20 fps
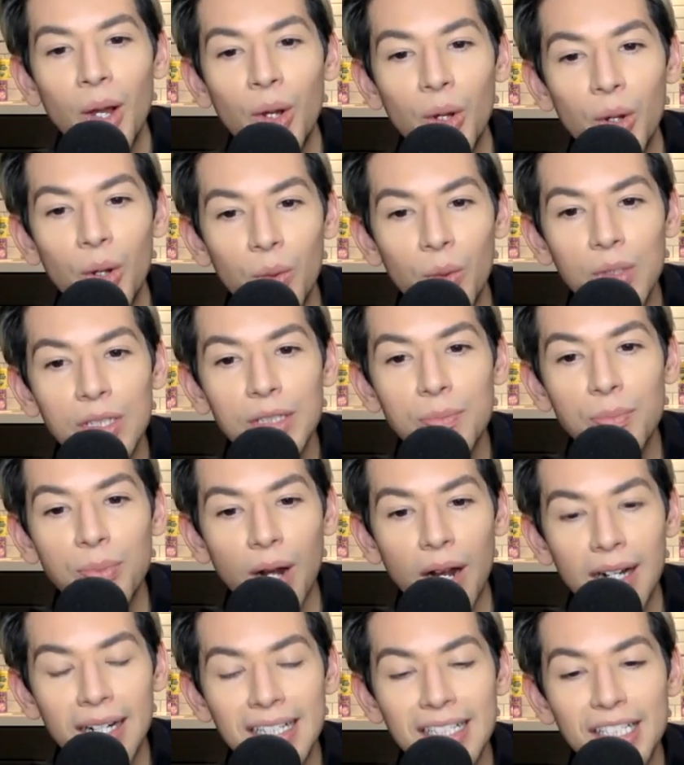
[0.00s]
Who was
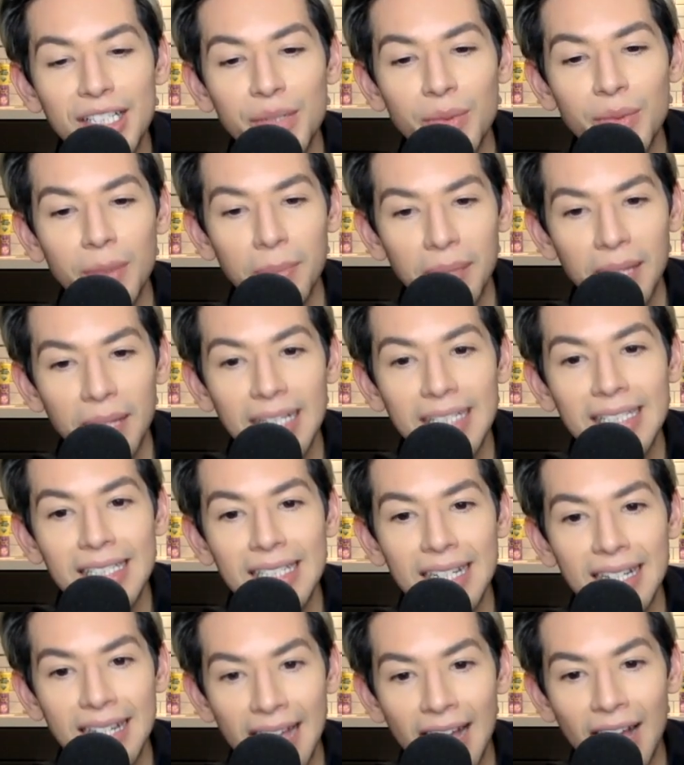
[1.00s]
brought in to replace
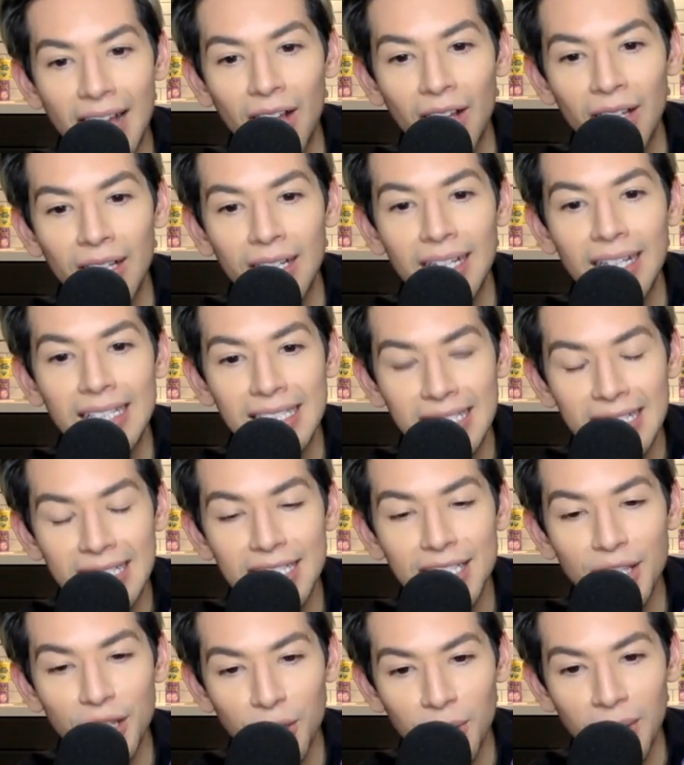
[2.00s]
Danielle in
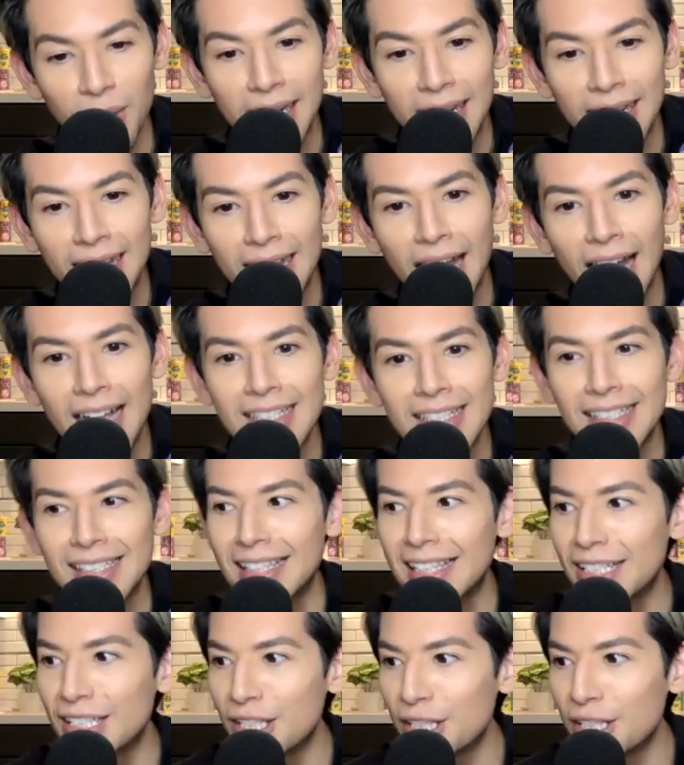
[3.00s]
season three? Guys,
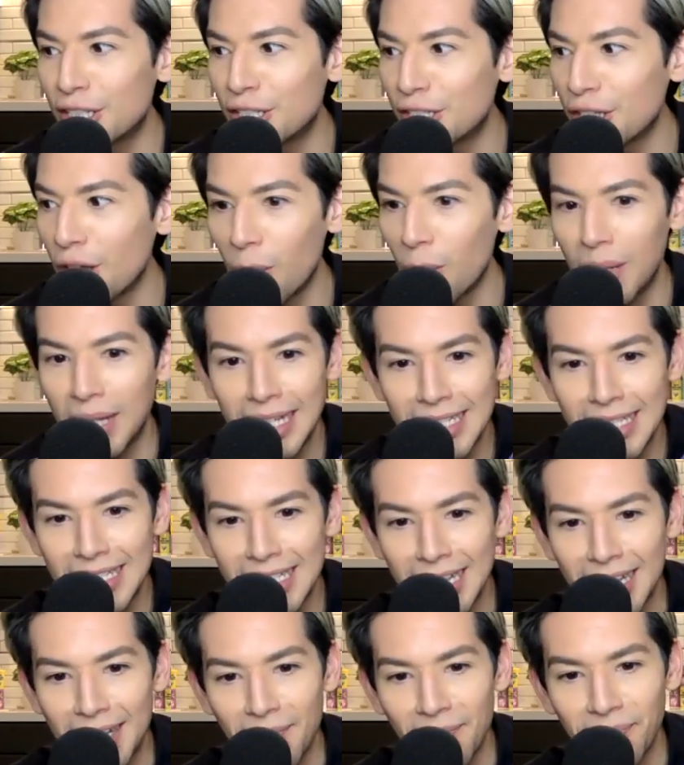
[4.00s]
this is so
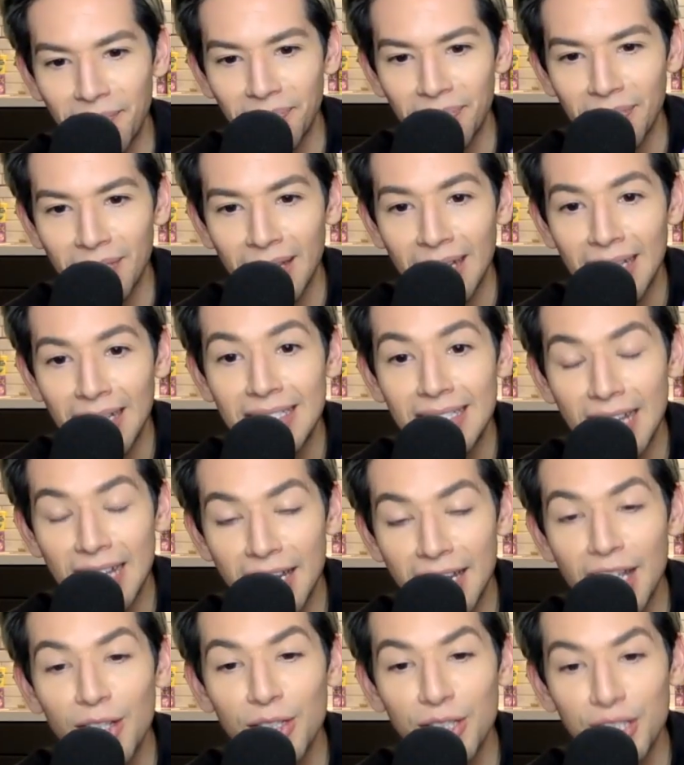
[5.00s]
easy.
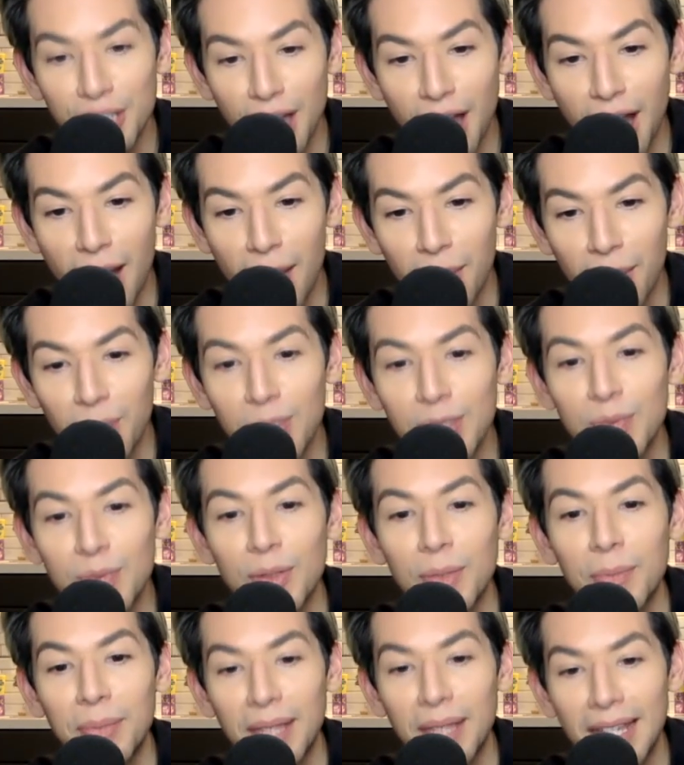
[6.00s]
Danielle Staub was
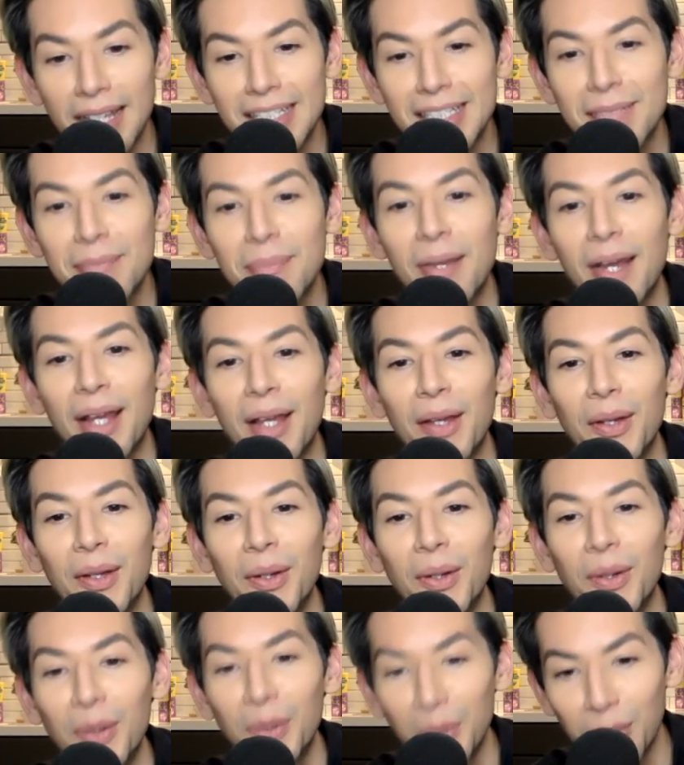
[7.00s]
replaced by
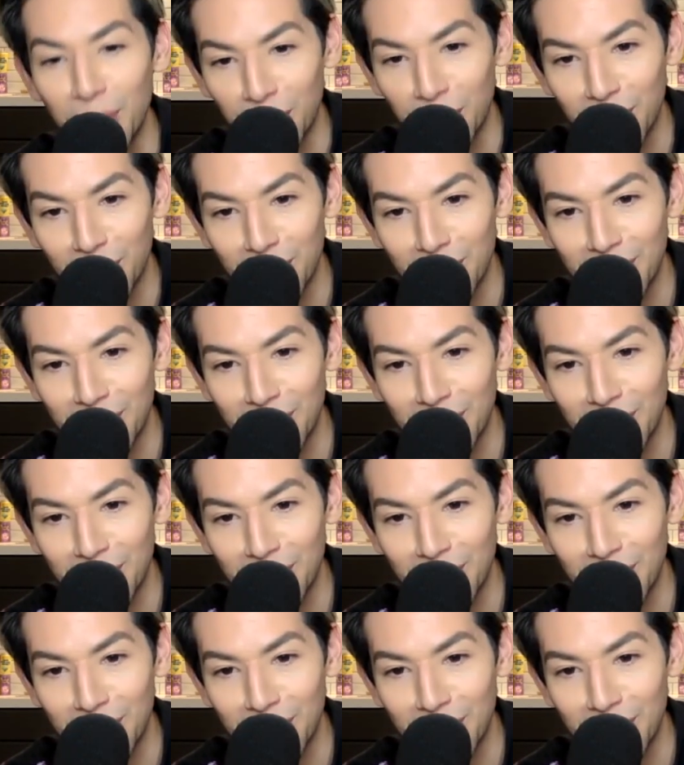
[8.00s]
who?